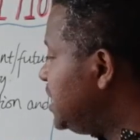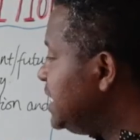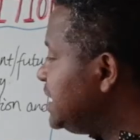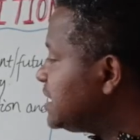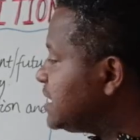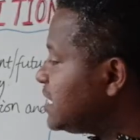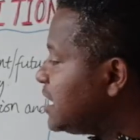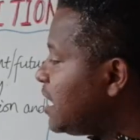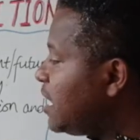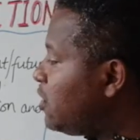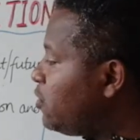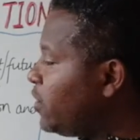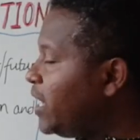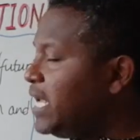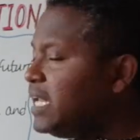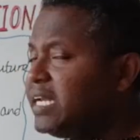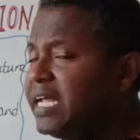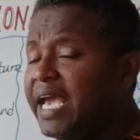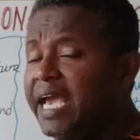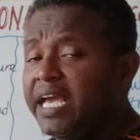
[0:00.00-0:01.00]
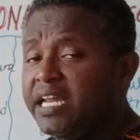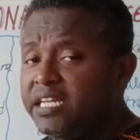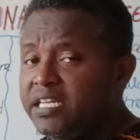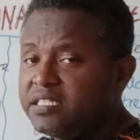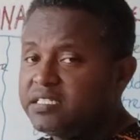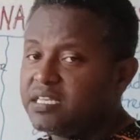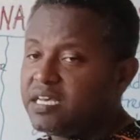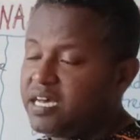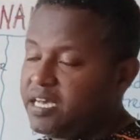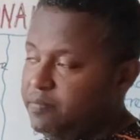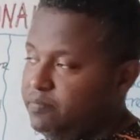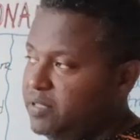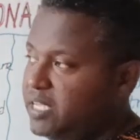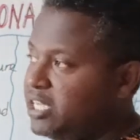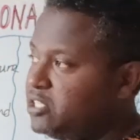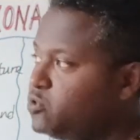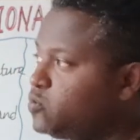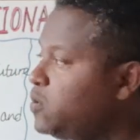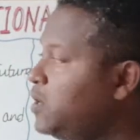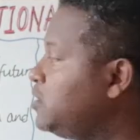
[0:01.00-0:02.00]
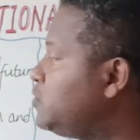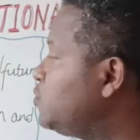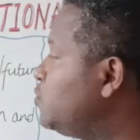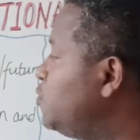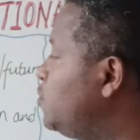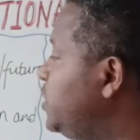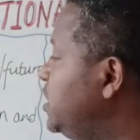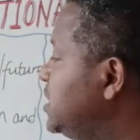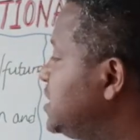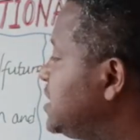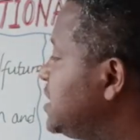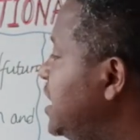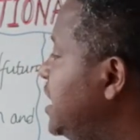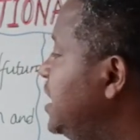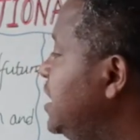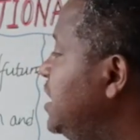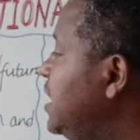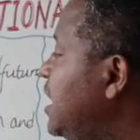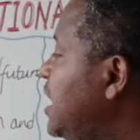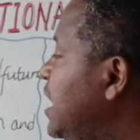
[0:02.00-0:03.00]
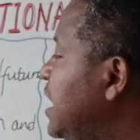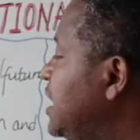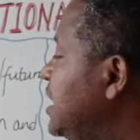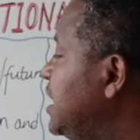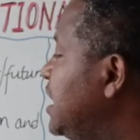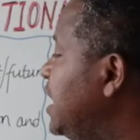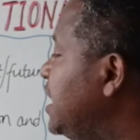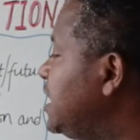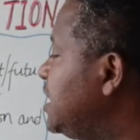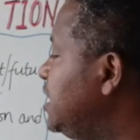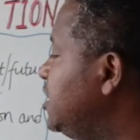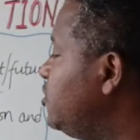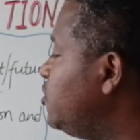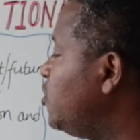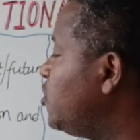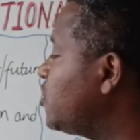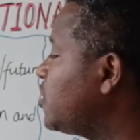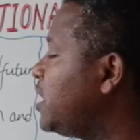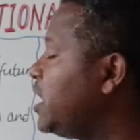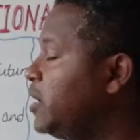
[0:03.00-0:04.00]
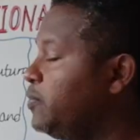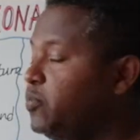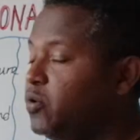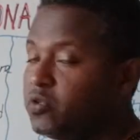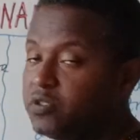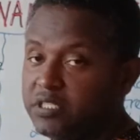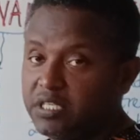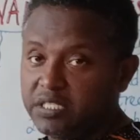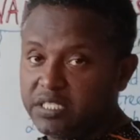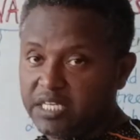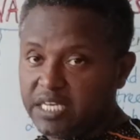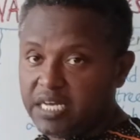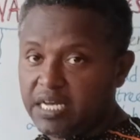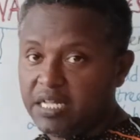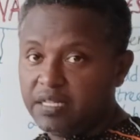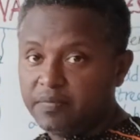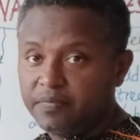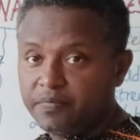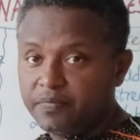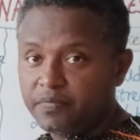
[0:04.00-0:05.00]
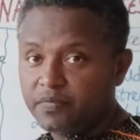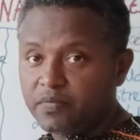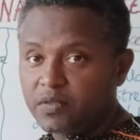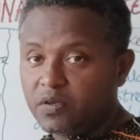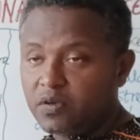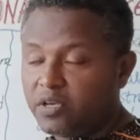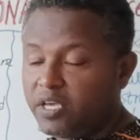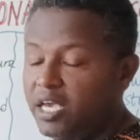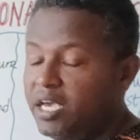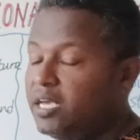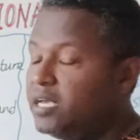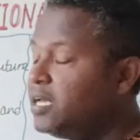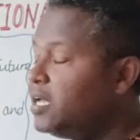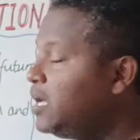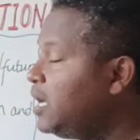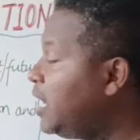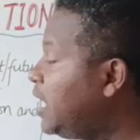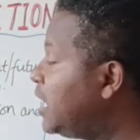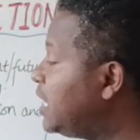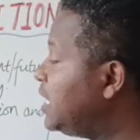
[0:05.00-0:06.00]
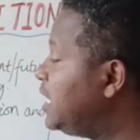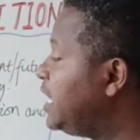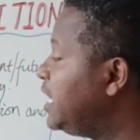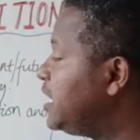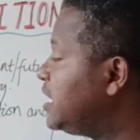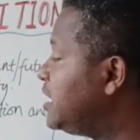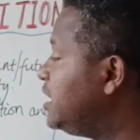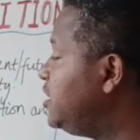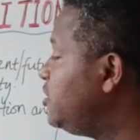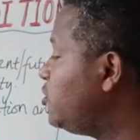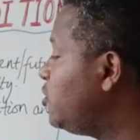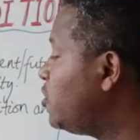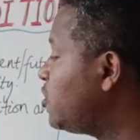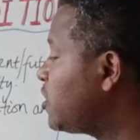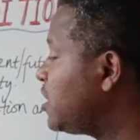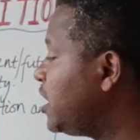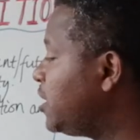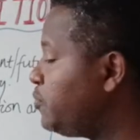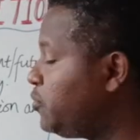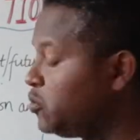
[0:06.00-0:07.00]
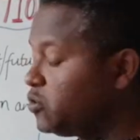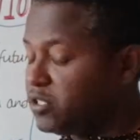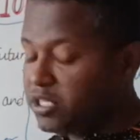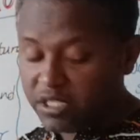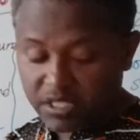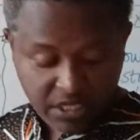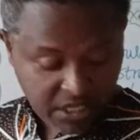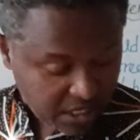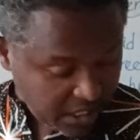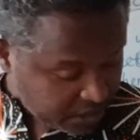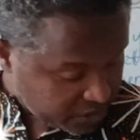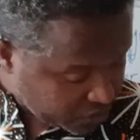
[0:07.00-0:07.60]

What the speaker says: is now and any time. That's what we say unlikely or hypothetical, okay, unlikely or hypothetical.